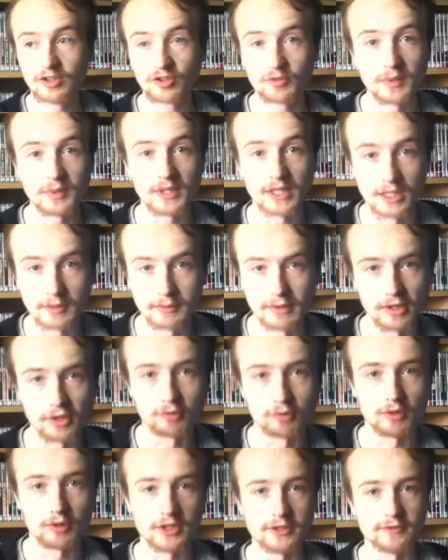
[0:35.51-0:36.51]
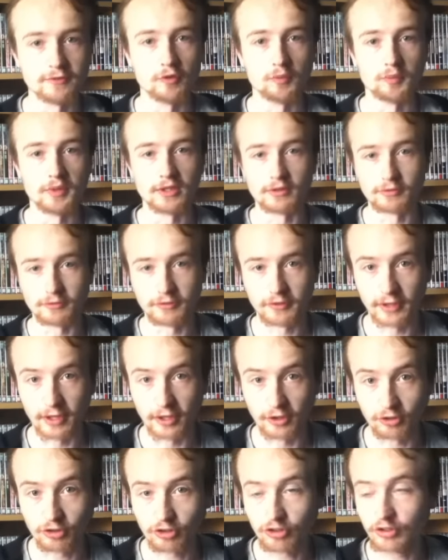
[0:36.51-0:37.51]
speaking about the wonderful Big
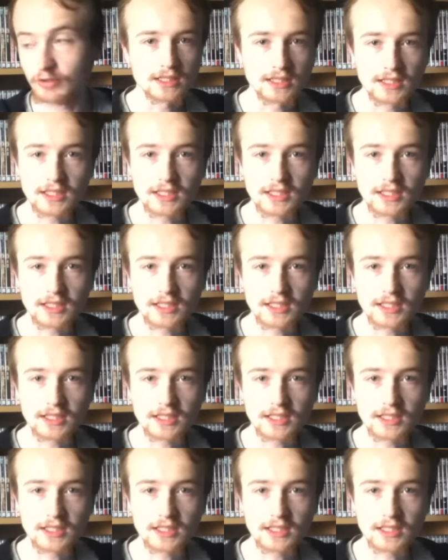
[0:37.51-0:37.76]
Finish.